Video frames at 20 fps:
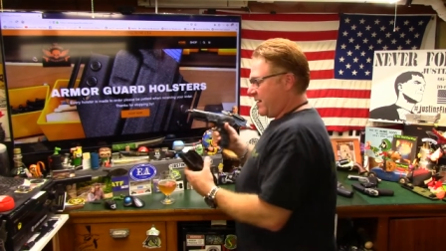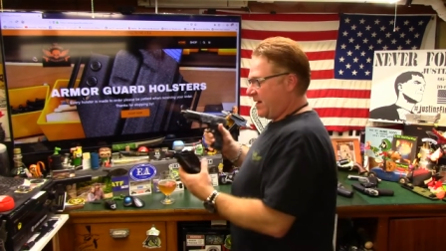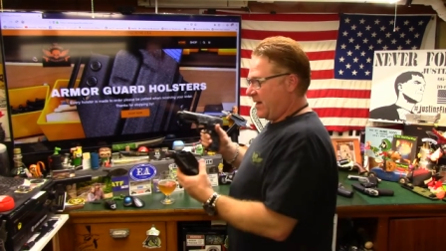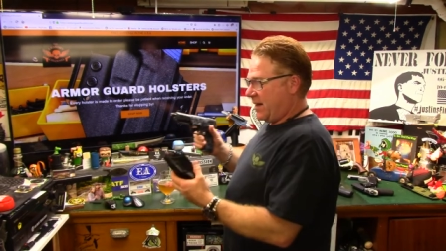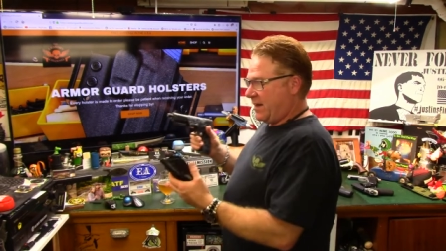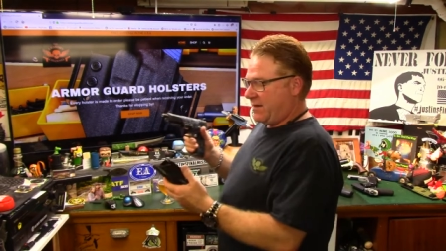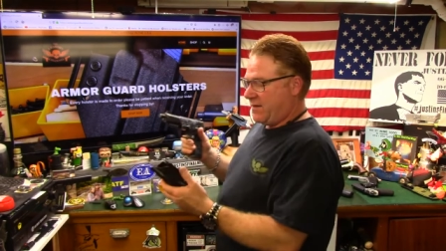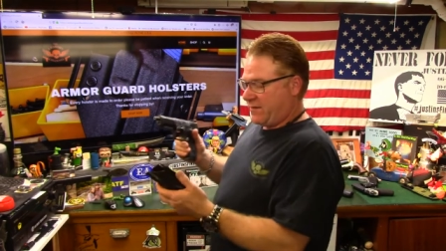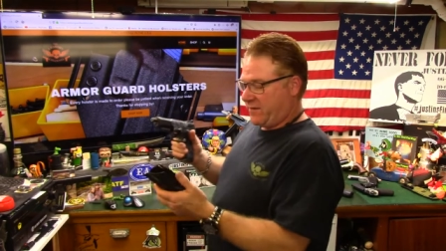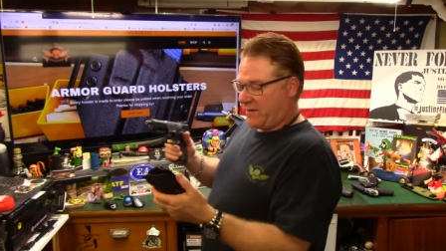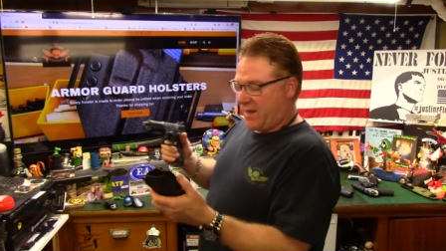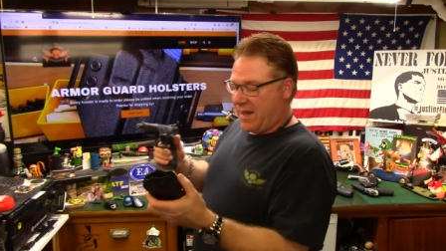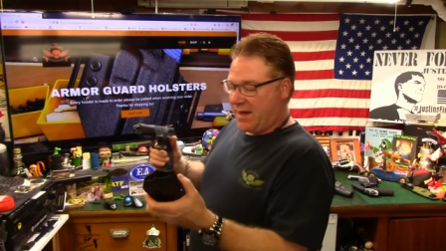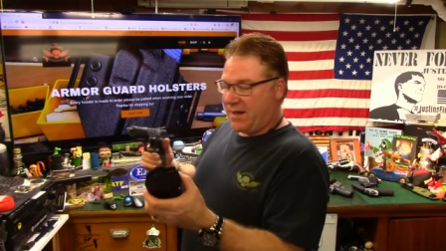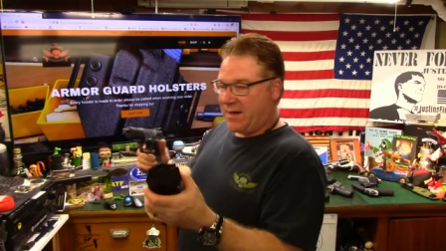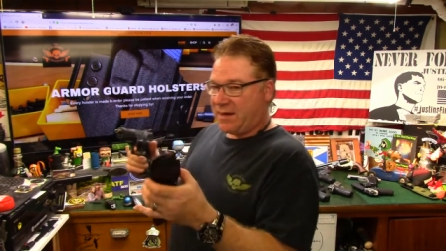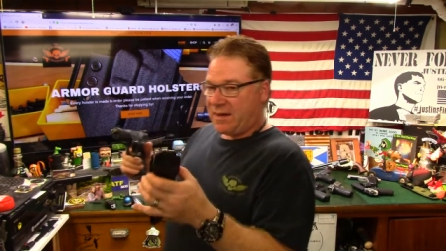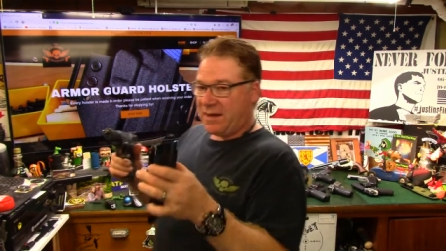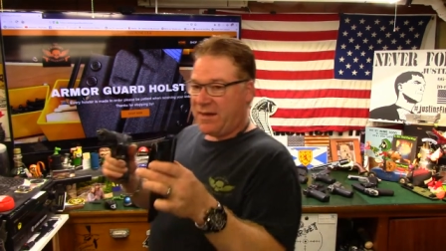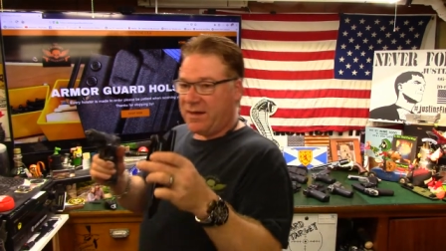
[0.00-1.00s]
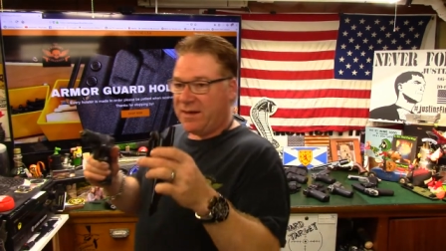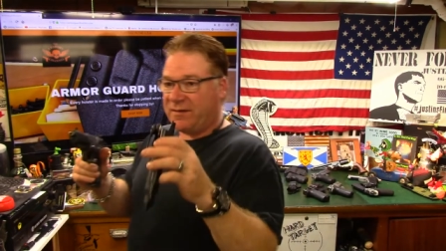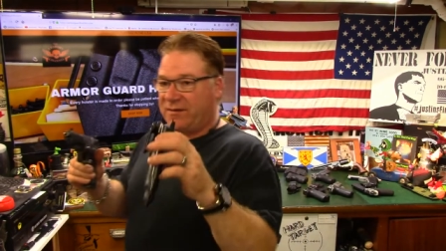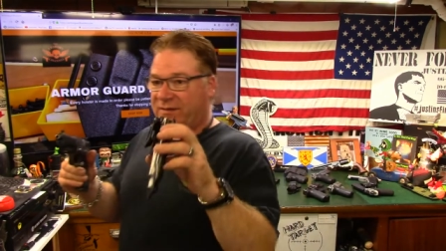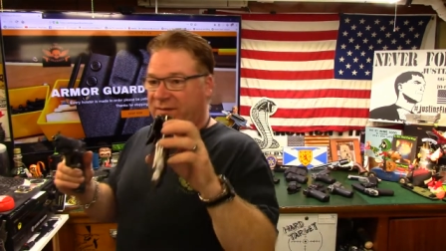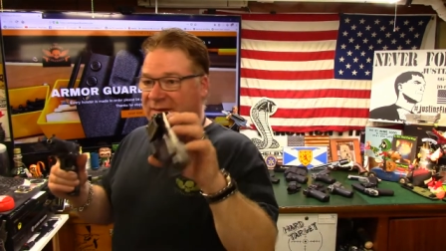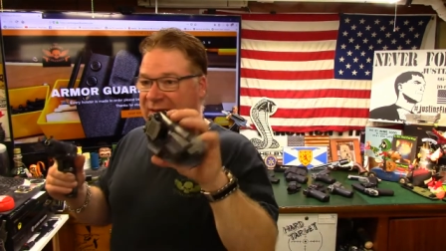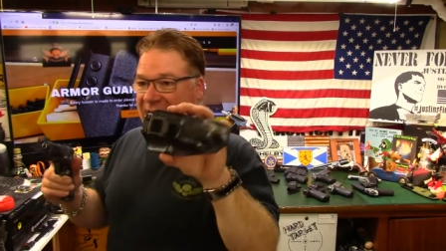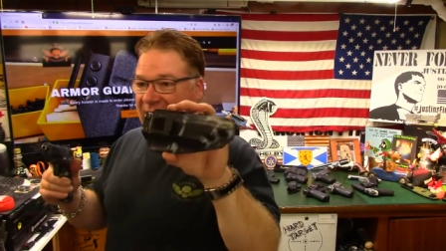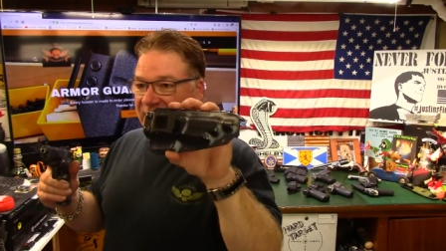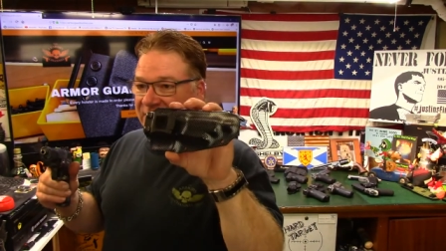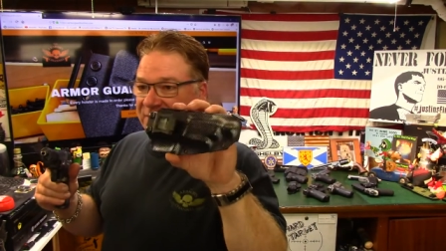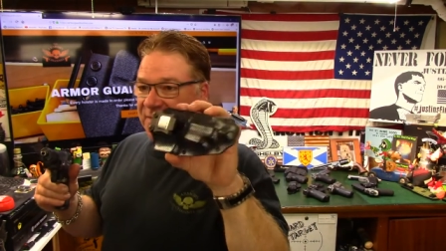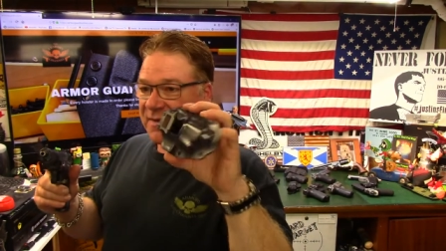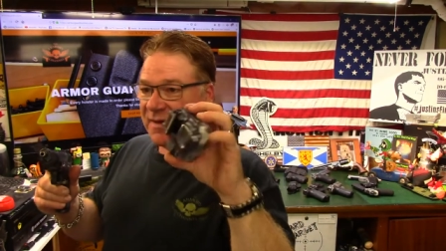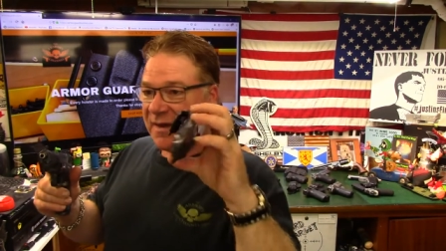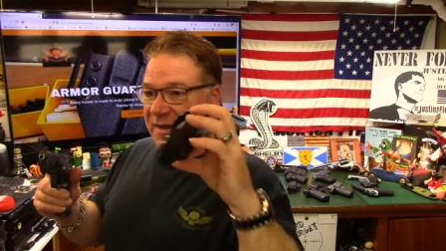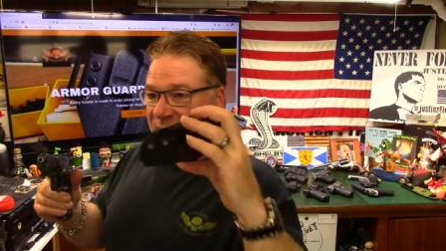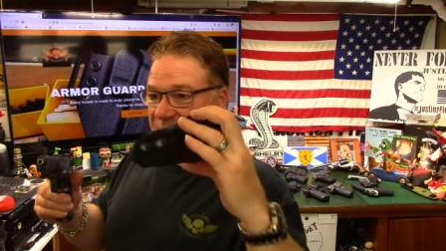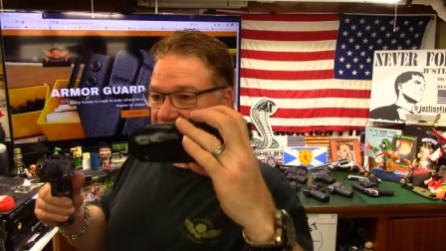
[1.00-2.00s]
he decided to snazz
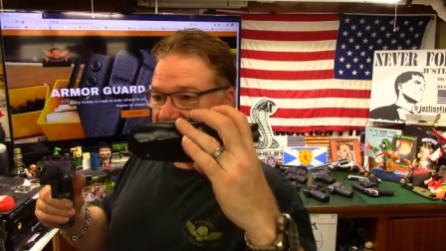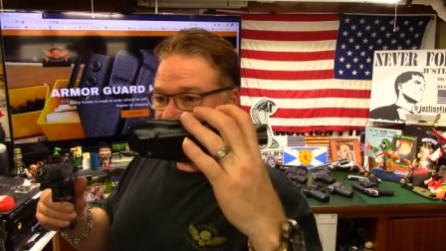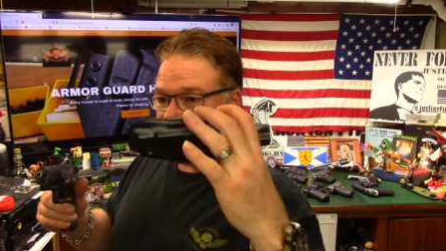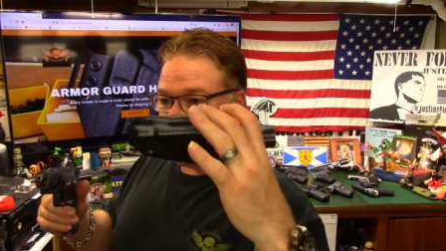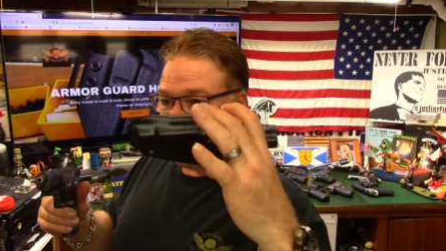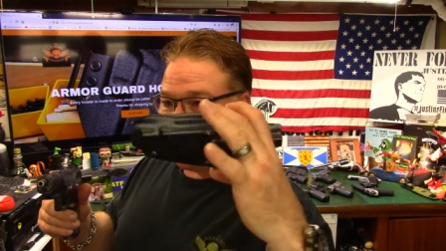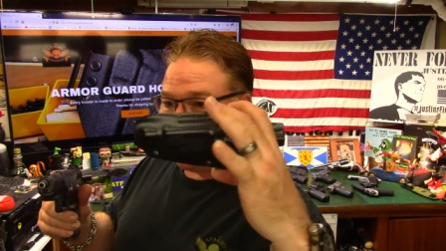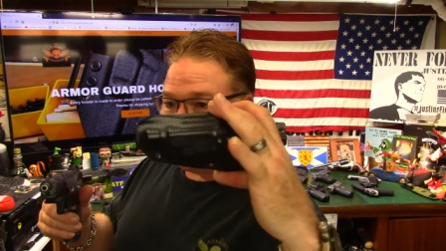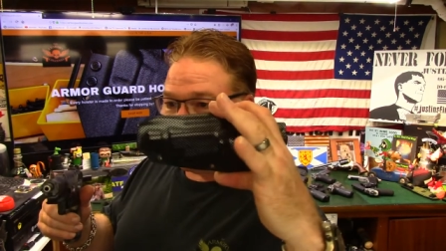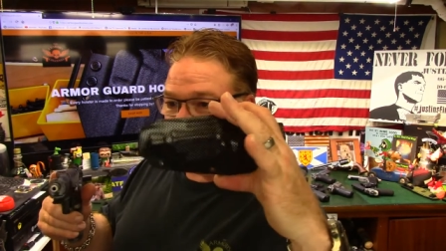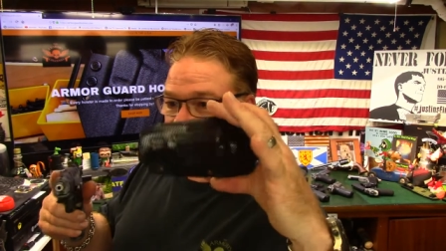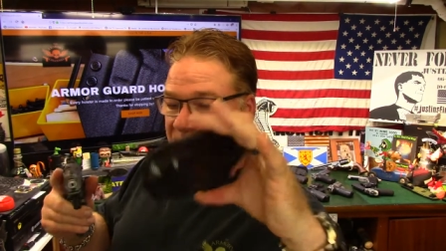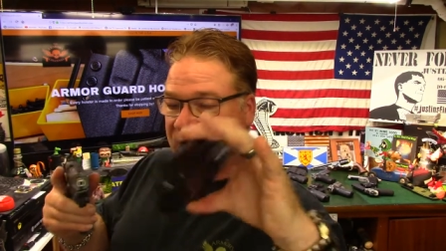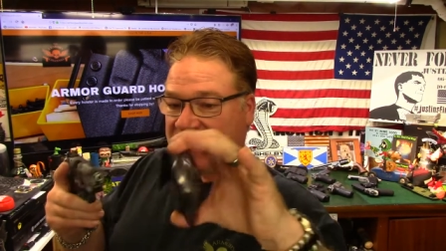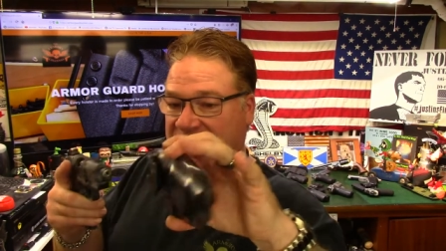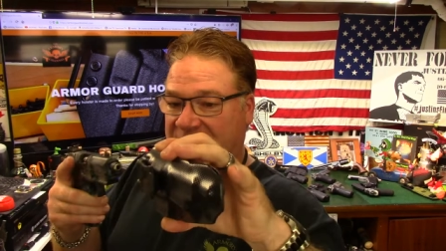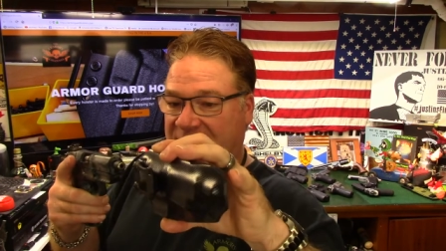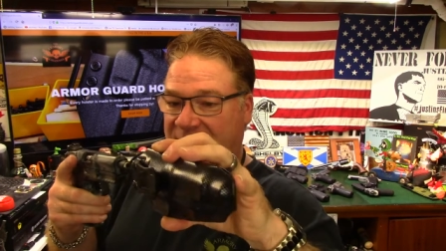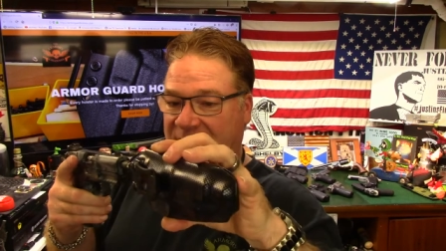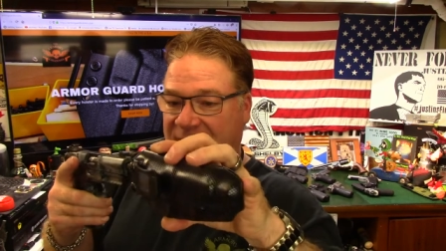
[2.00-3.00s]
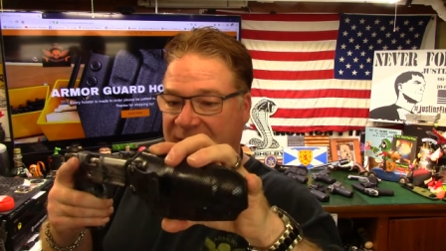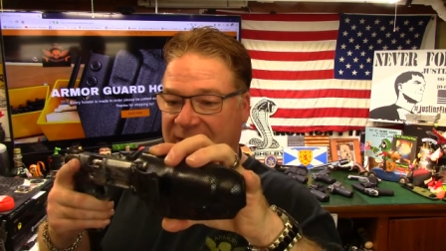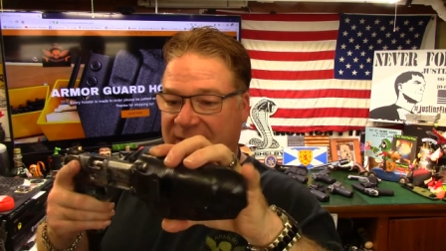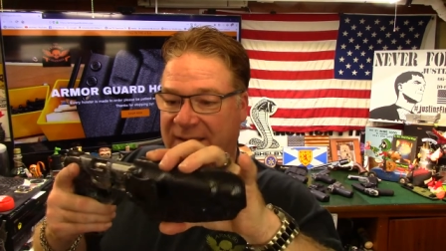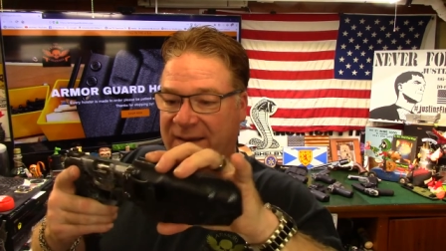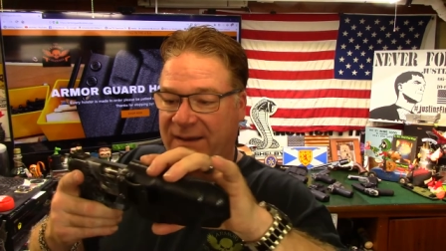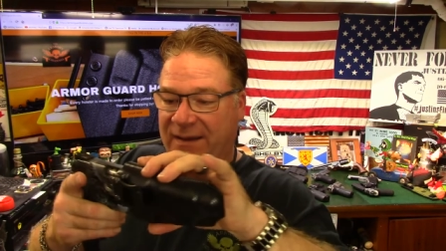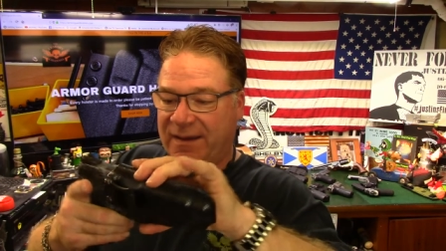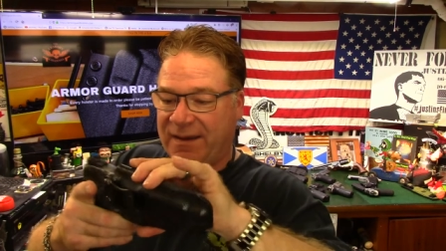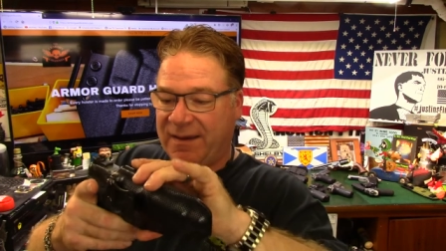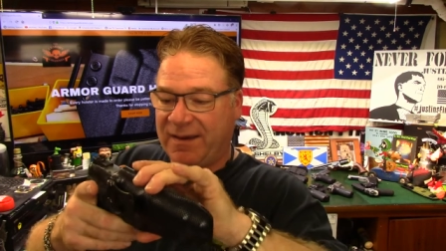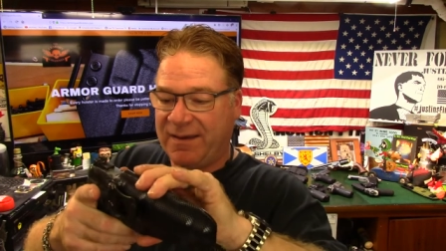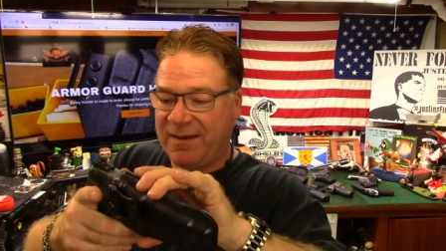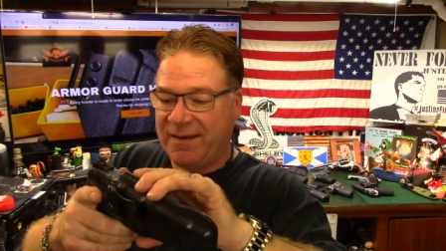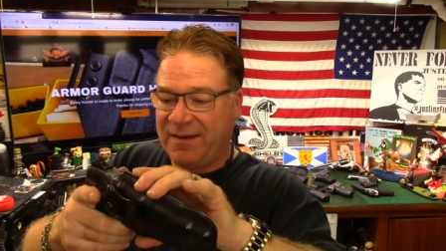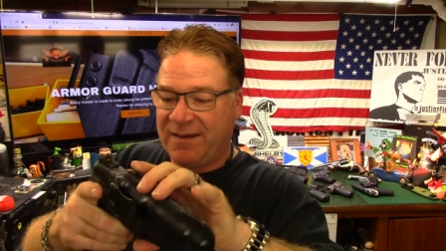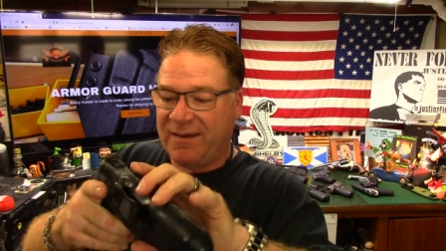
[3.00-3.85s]
it up and did something like uh,